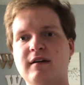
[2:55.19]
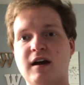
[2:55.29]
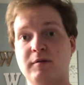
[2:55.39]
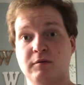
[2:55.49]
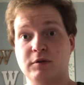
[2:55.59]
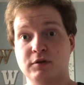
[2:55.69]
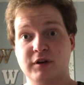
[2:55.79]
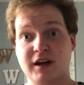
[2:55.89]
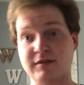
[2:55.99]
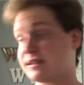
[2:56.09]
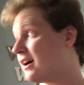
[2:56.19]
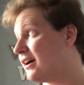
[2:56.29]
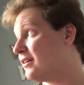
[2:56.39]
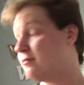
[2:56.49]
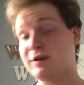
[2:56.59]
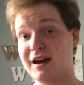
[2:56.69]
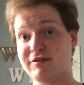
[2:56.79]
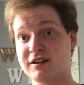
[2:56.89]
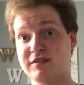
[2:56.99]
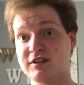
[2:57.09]
I mean, when you look outside, we have
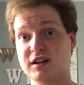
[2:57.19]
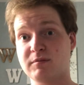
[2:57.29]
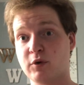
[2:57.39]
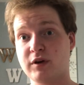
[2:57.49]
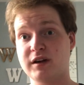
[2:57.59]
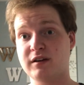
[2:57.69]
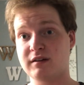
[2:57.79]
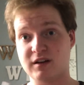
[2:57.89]
an evening and a morning,